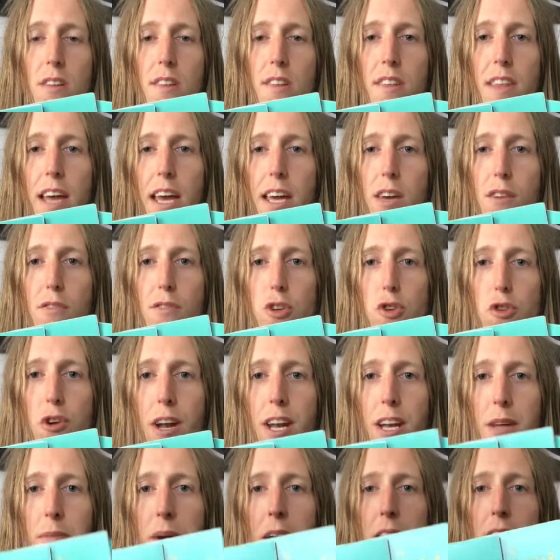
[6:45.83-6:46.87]
Thank you for
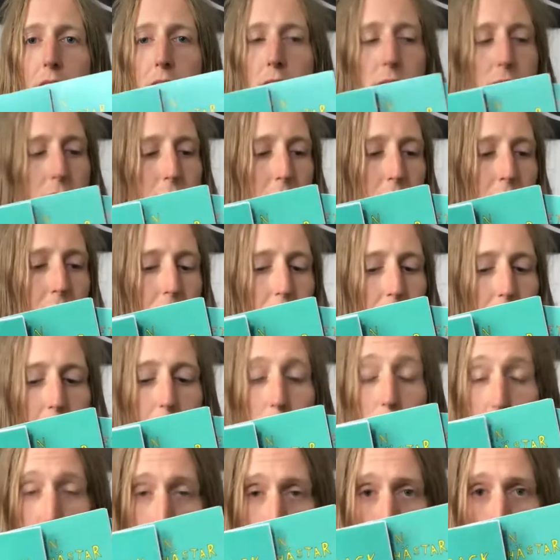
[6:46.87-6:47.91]
trading, man.
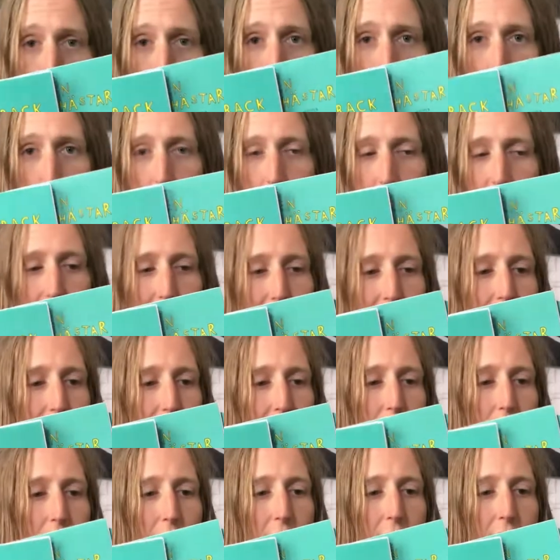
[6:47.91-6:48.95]
Looking forward to read
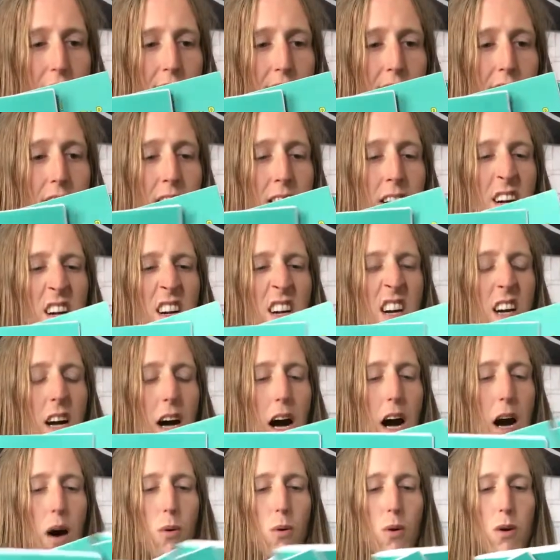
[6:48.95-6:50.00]
these, and
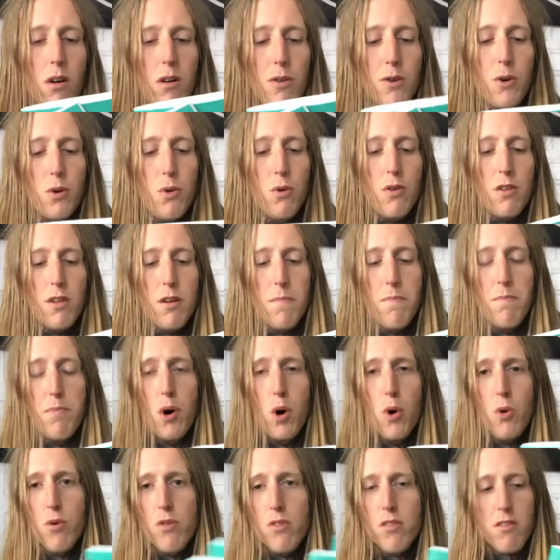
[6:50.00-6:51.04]
I will do some
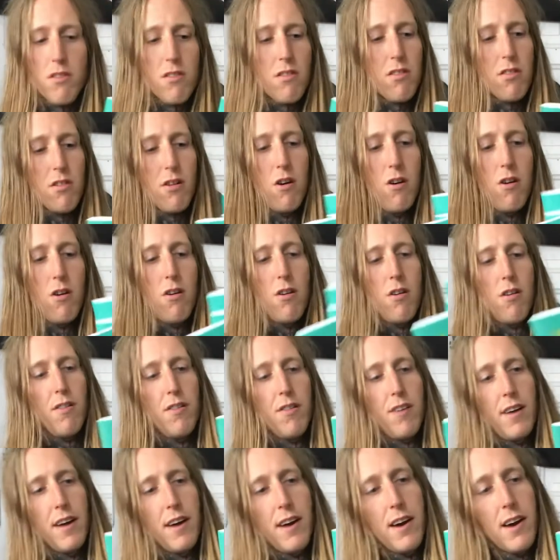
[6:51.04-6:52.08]
posts
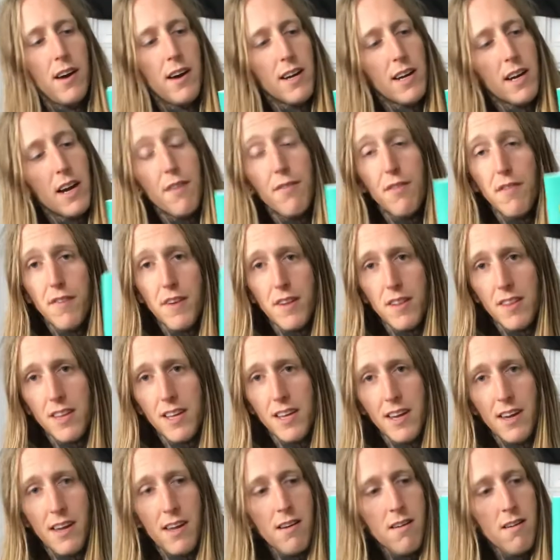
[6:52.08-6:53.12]
on Kaffi
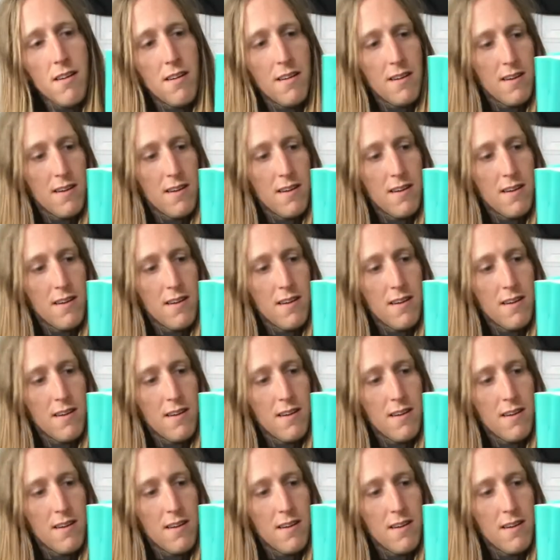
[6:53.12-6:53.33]
Fanzine,